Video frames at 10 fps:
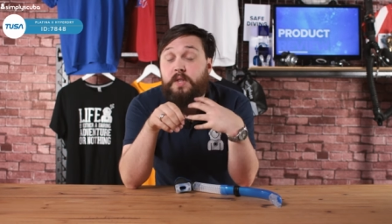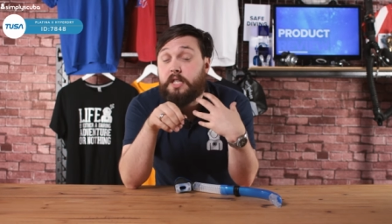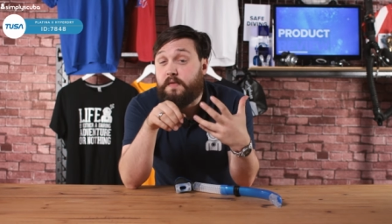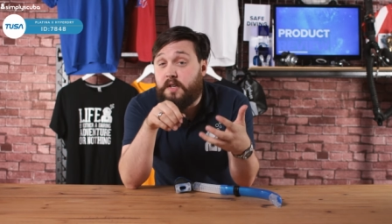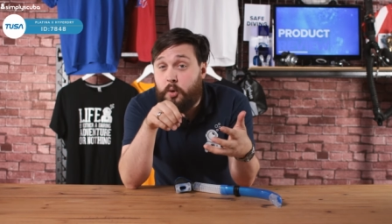
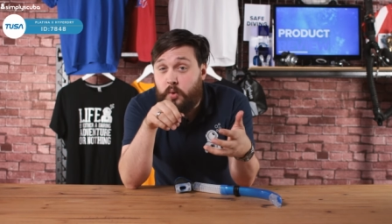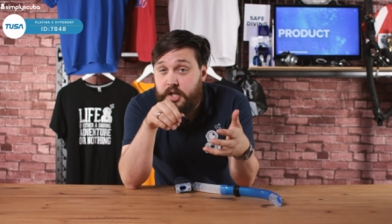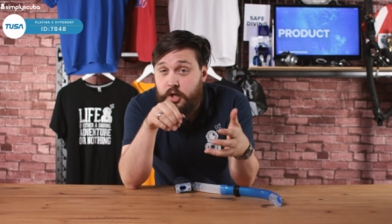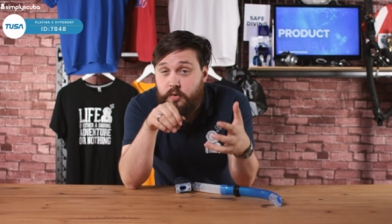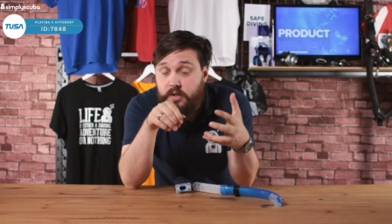So if you don't want
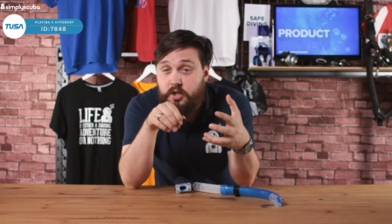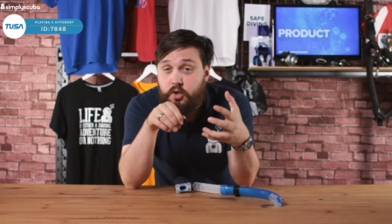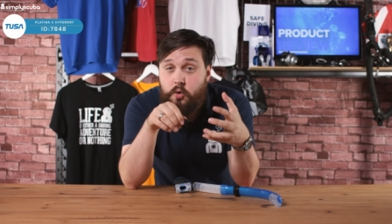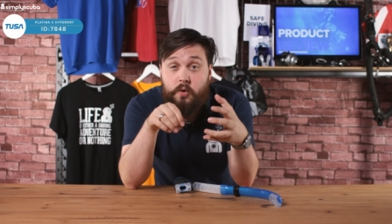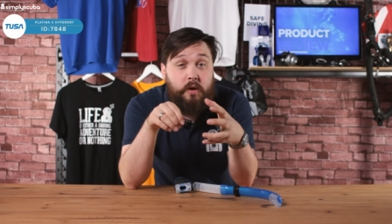to use the
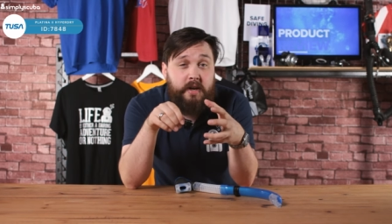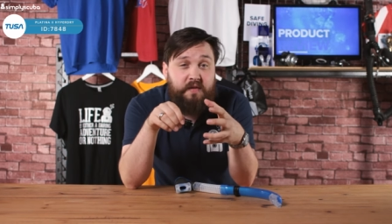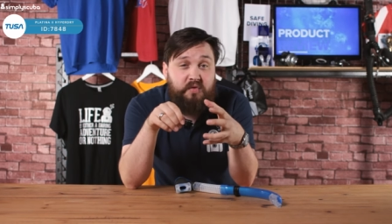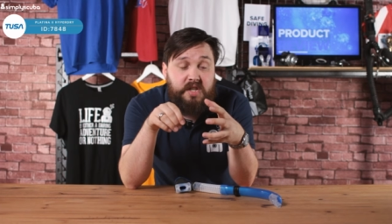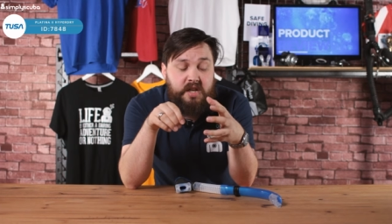snorkel on
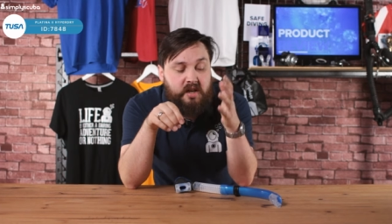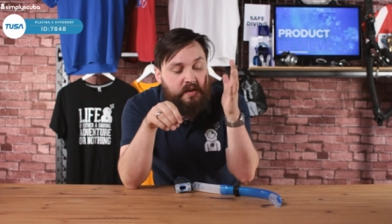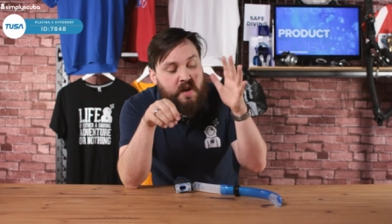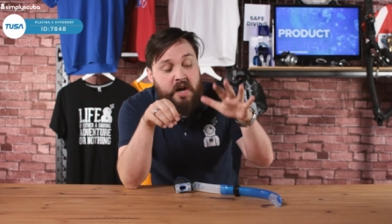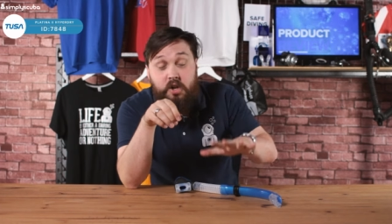every
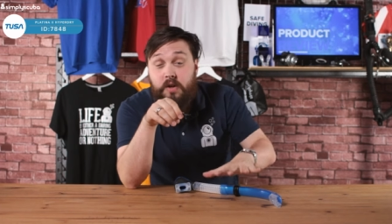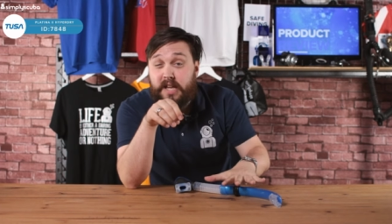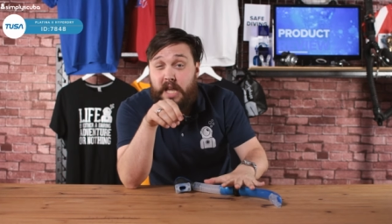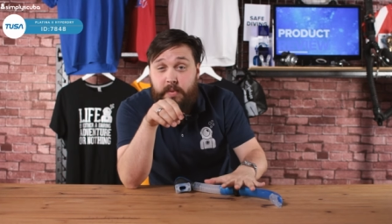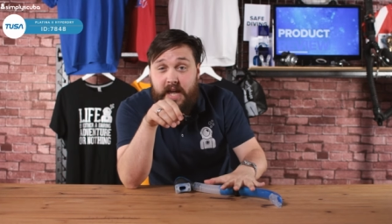dive, you can
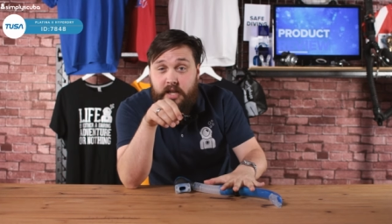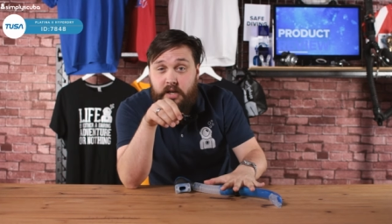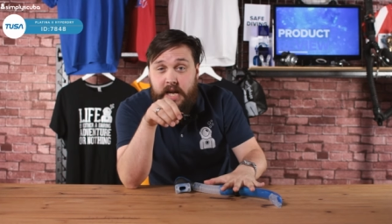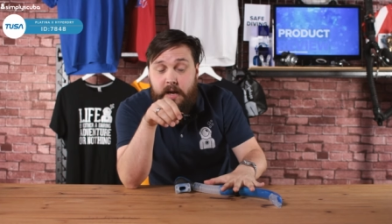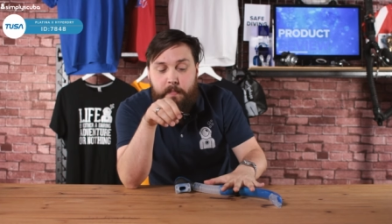keep that in
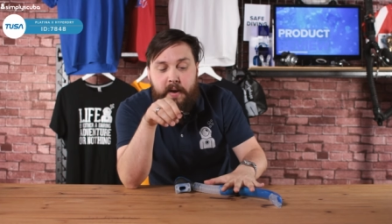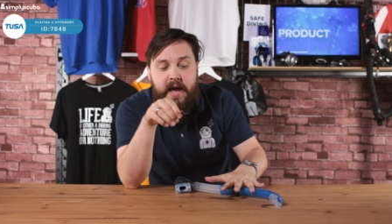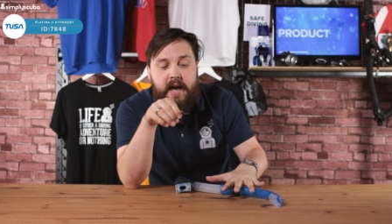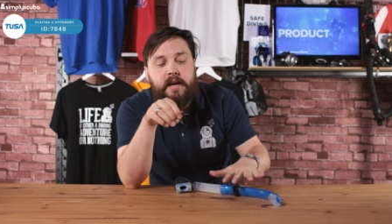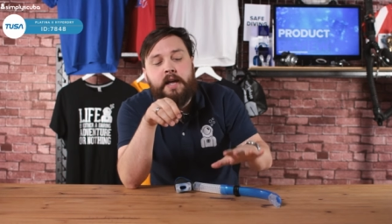your kit
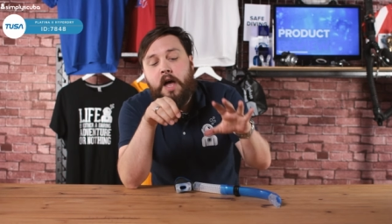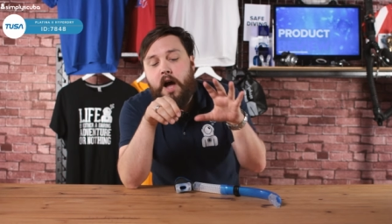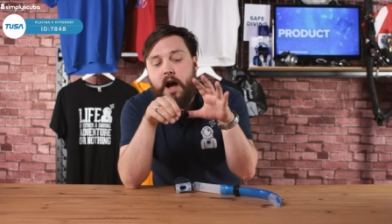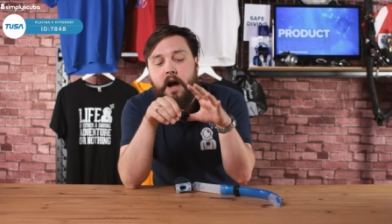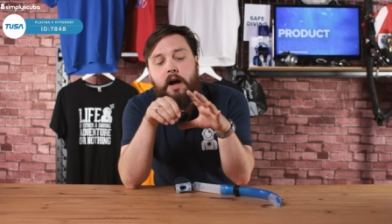bag.
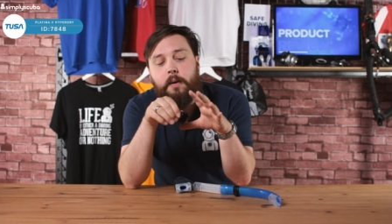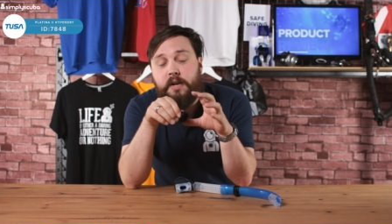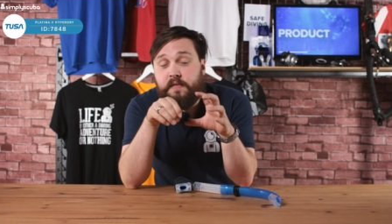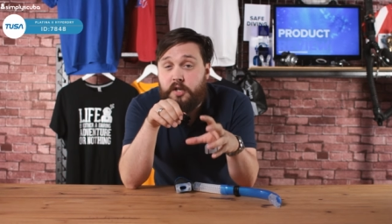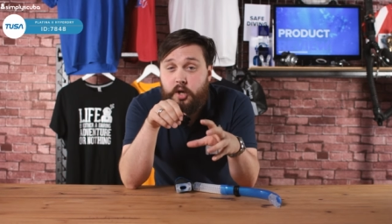Um,
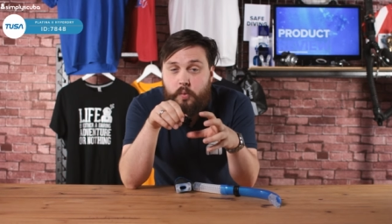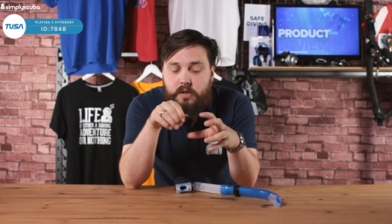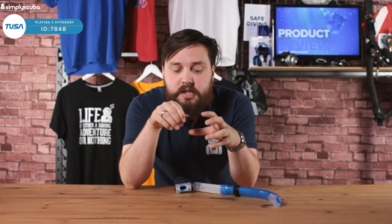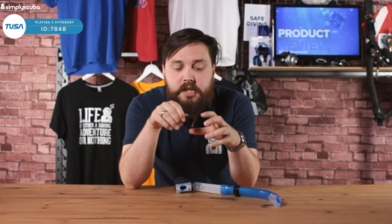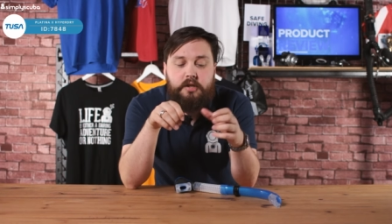if you don't
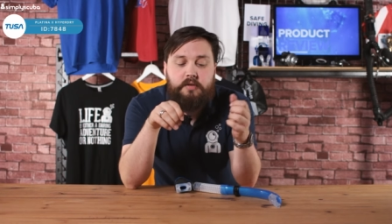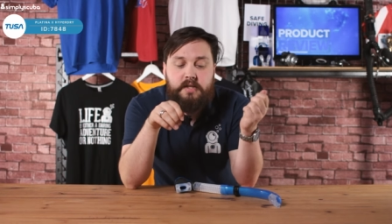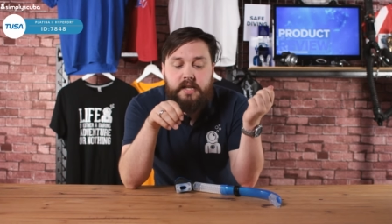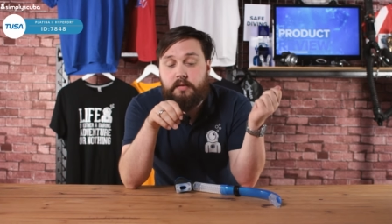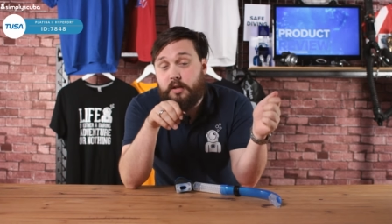want to
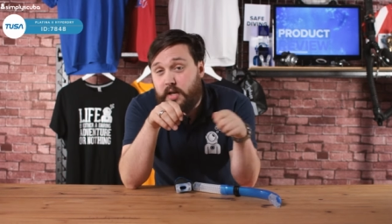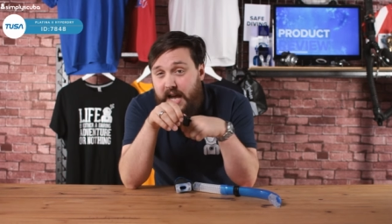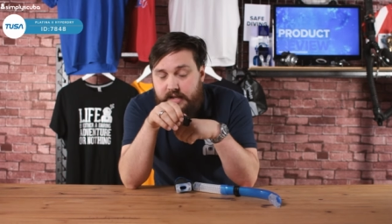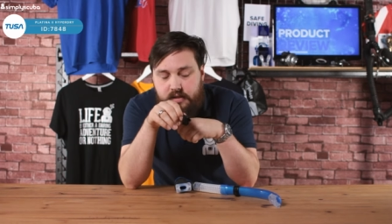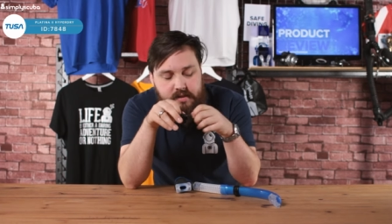use it, you
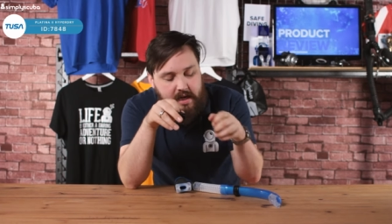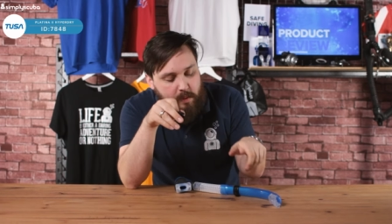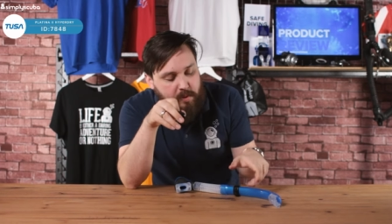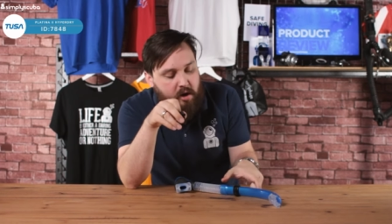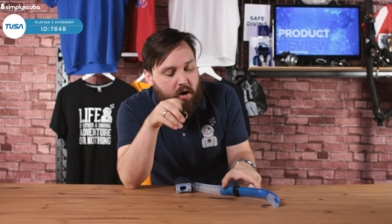can just
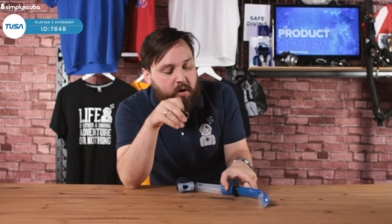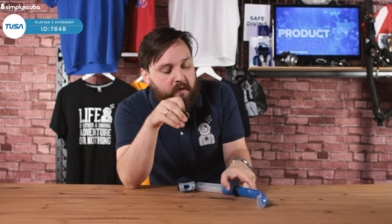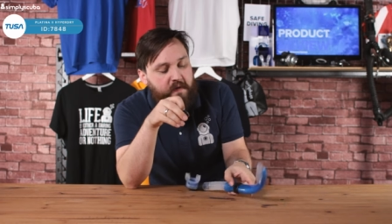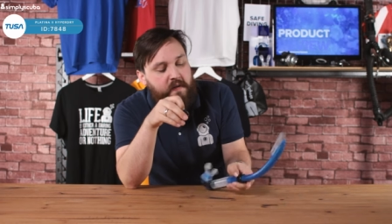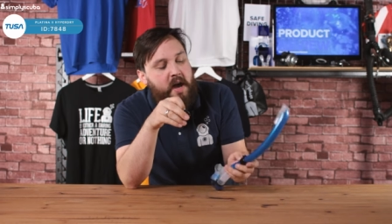clipping it off.